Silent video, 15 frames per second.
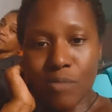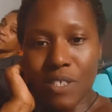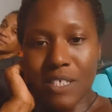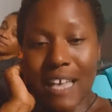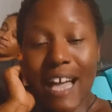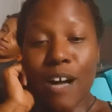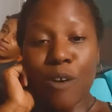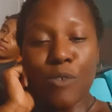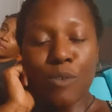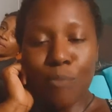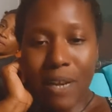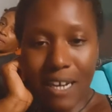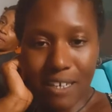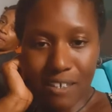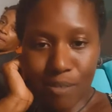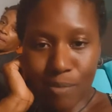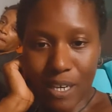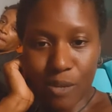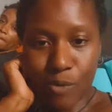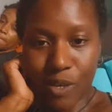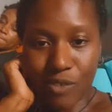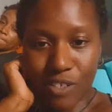Sound, mind, and
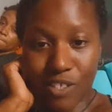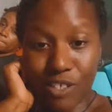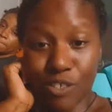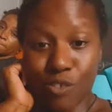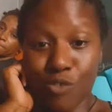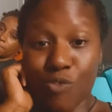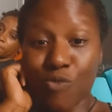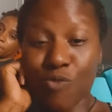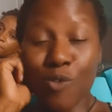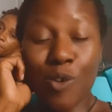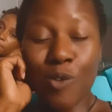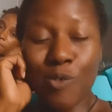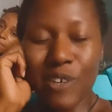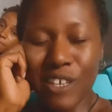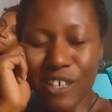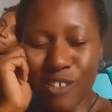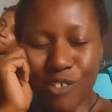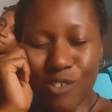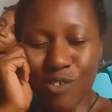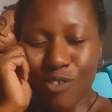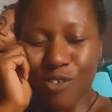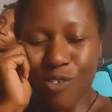body wellness is growing
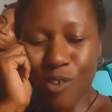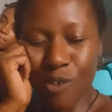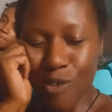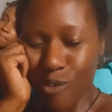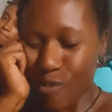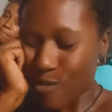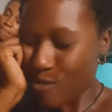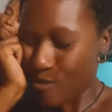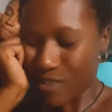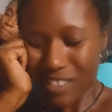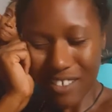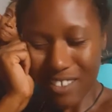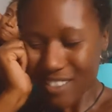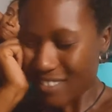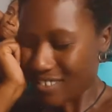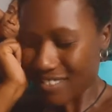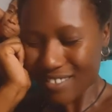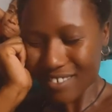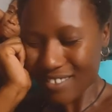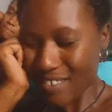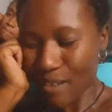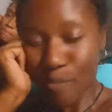so
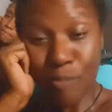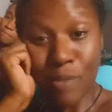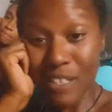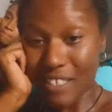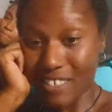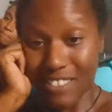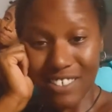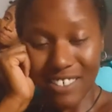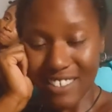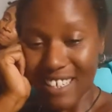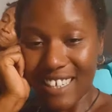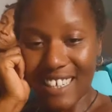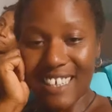much.